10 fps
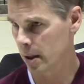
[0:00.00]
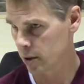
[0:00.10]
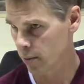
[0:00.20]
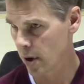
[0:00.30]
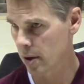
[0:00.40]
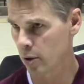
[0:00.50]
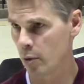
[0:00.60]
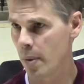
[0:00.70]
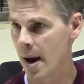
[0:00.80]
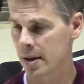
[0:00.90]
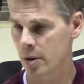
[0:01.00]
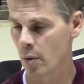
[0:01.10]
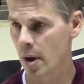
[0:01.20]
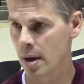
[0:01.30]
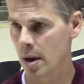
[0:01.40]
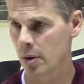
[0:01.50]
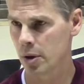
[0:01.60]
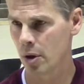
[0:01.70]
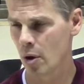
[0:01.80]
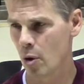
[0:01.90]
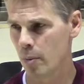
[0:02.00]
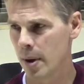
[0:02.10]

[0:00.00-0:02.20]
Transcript: his brother, who passed away years ago.